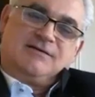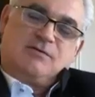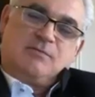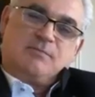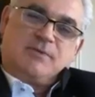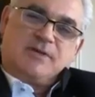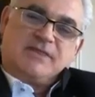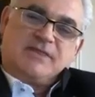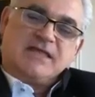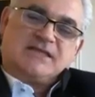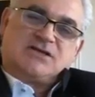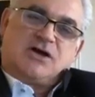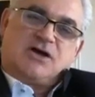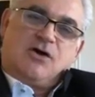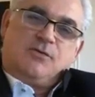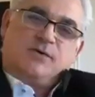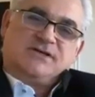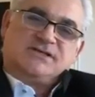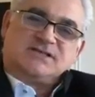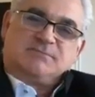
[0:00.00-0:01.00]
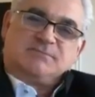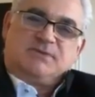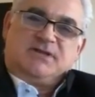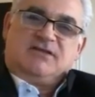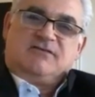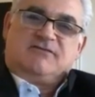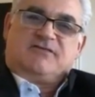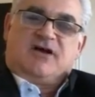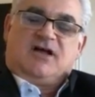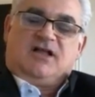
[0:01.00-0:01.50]
But that's always been
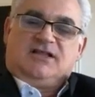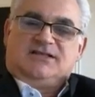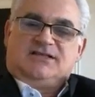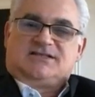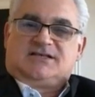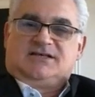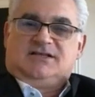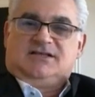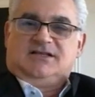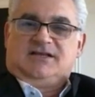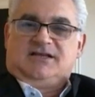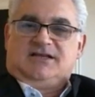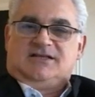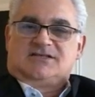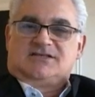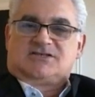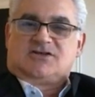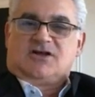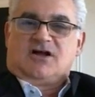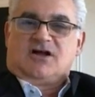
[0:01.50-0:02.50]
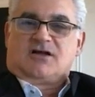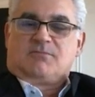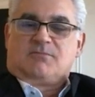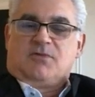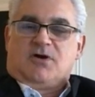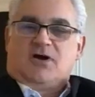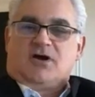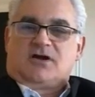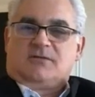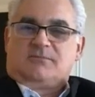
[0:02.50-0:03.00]
the volatility in stock
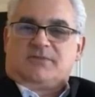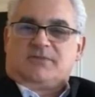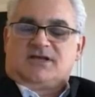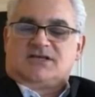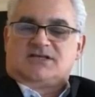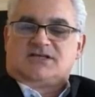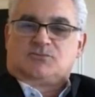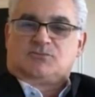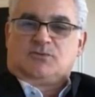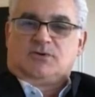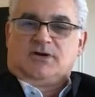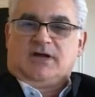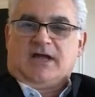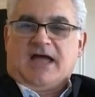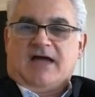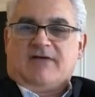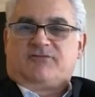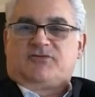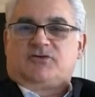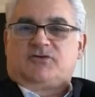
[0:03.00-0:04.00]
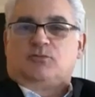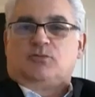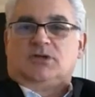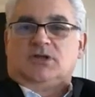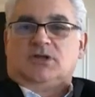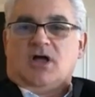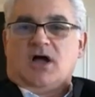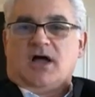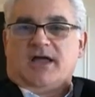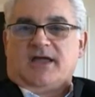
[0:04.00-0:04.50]
market, because we have to
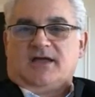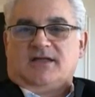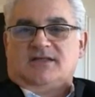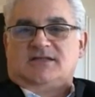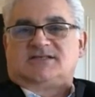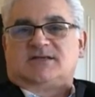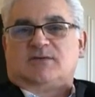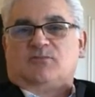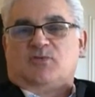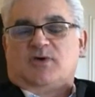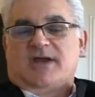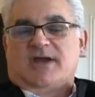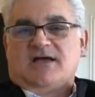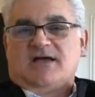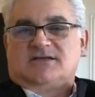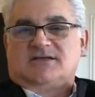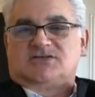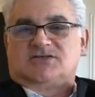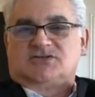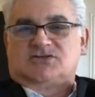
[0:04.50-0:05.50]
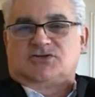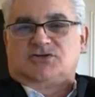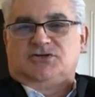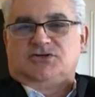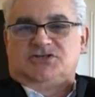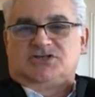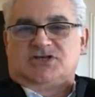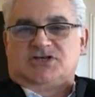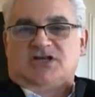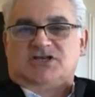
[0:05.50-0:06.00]
rely on someone else's good
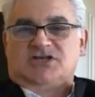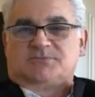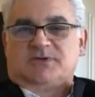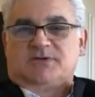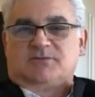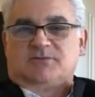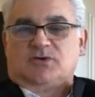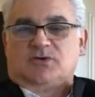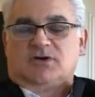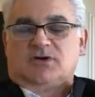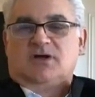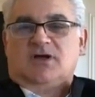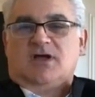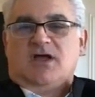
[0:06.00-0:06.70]
judgment, where